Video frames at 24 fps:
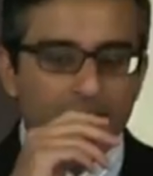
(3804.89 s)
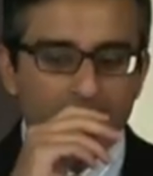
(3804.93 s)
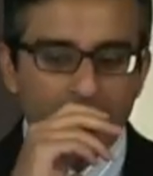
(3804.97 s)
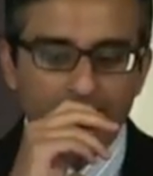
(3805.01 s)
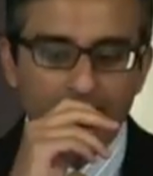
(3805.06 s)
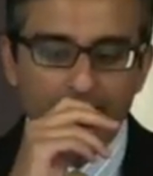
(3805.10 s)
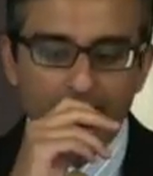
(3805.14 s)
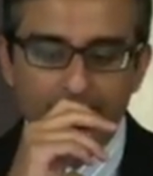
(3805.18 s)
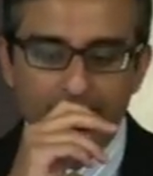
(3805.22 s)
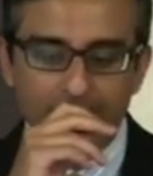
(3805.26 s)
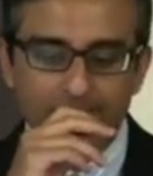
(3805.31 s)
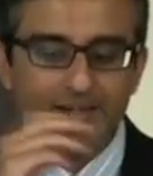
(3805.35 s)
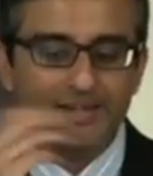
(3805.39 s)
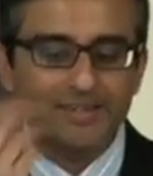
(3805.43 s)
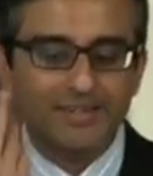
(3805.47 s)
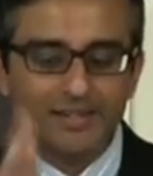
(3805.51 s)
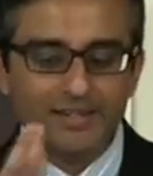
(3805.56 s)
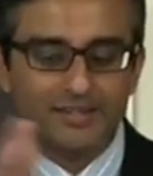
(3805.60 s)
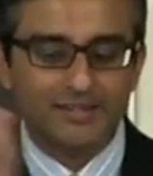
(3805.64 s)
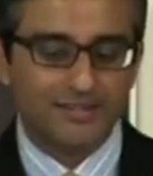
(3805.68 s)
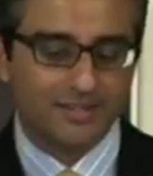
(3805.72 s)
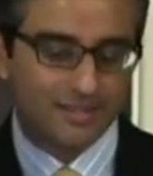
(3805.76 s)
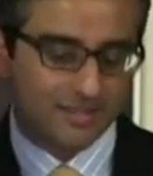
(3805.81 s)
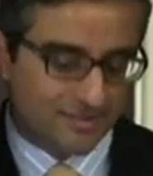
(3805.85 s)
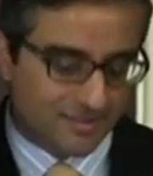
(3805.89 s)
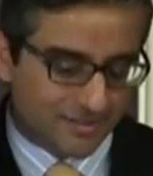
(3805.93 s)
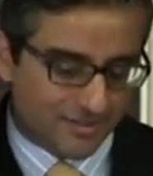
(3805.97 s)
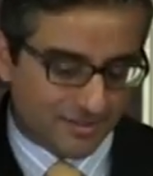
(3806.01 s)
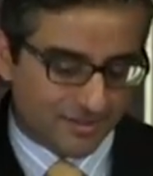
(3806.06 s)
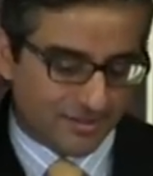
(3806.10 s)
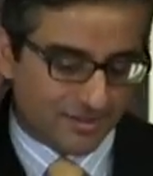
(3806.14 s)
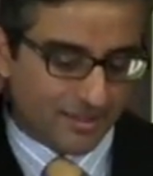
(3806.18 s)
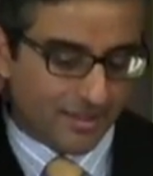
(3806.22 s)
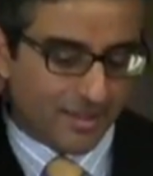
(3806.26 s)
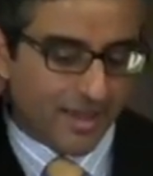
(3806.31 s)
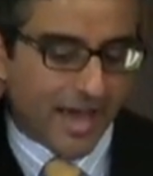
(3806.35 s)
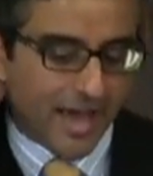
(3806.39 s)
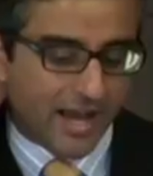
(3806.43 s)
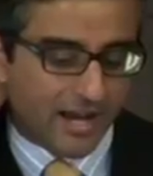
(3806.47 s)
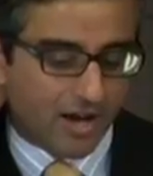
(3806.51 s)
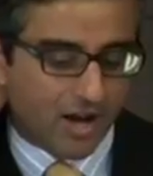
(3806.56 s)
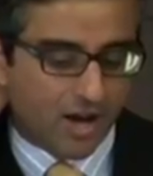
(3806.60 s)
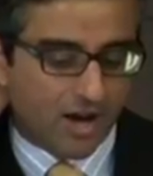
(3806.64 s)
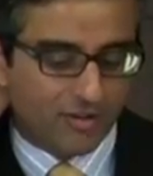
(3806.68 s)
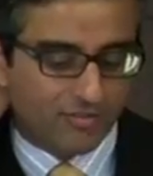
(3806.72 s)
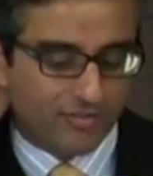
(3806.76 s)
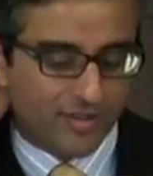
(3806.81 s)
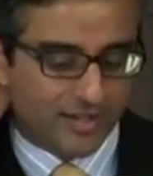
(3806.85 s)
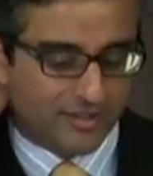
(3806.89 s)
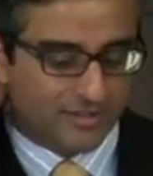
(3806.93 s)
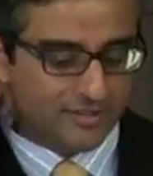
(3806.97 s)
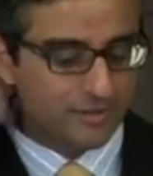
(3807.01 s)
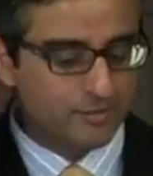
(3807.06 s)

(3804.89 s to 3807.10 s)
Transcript: Uh, so I think it's, it's this lack of that.